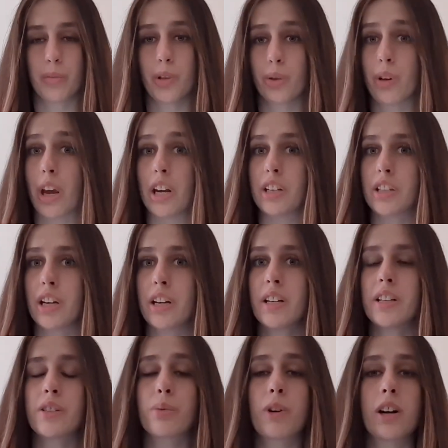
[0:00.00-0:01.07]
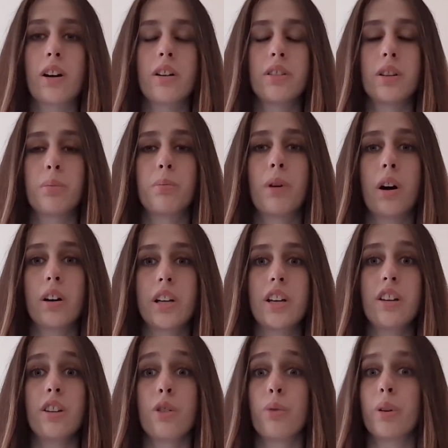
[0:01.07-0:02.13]
location is where on the body
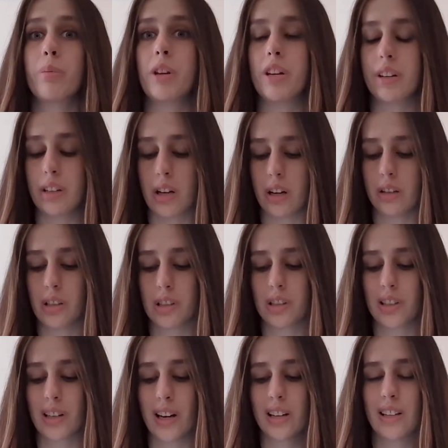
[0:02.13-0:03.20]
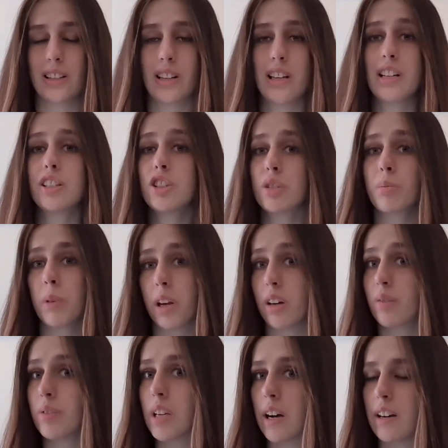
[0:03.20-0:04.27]
you are being touched, and then the instrument
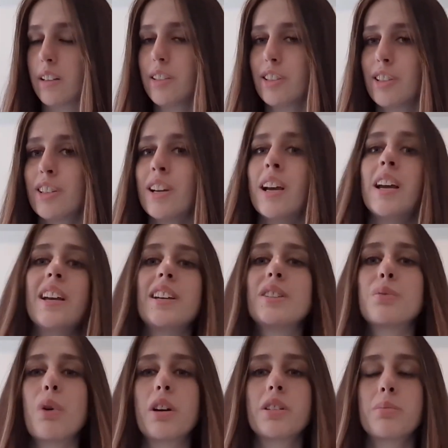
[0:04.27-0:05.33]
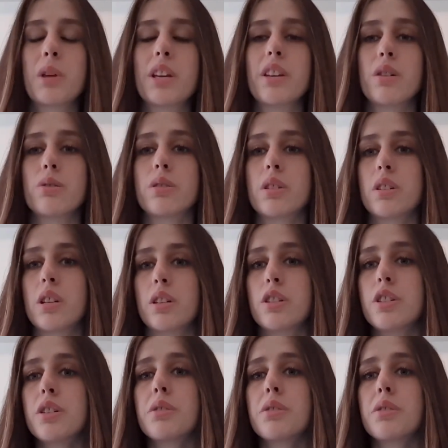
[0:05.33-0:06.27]
of touch is what is being used to touch